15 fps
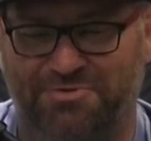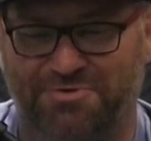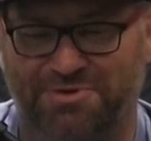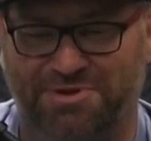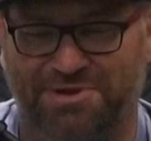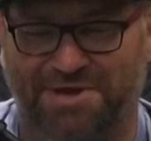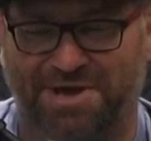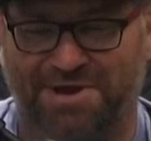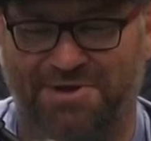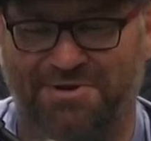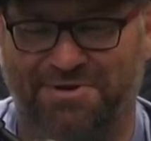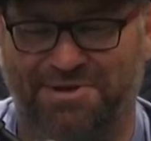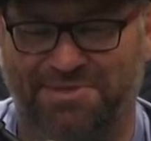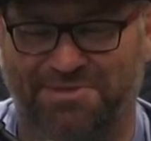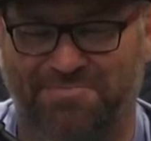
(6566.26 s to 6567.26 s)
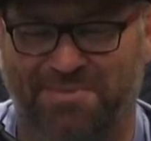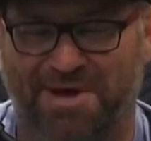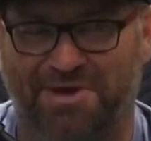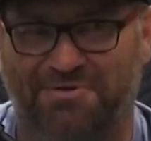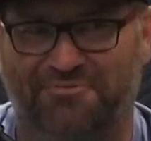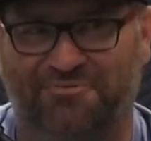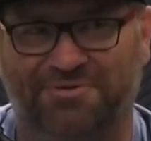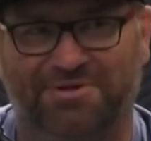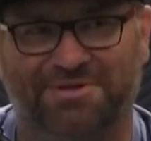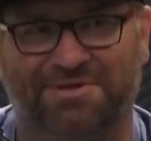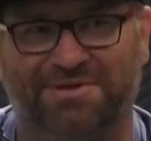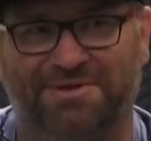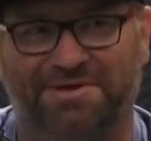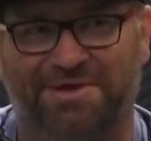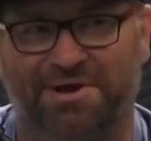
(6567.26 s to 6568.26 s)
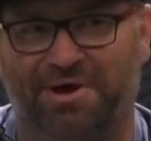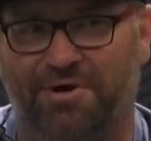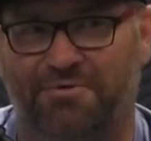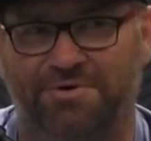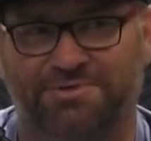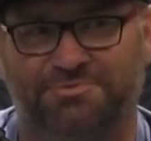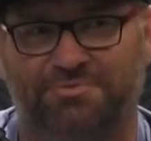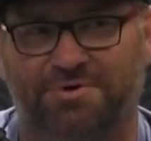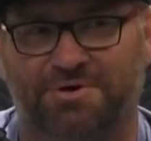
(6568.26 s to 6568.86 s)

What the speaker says: through it and you got to go get the bottle filled, it always